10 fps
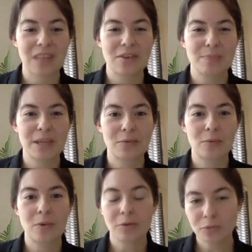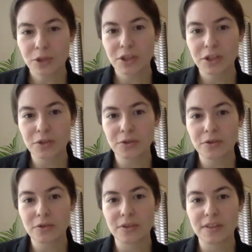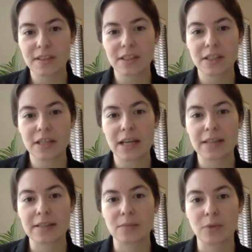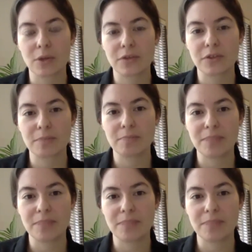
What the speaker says: But what would you consider as one of the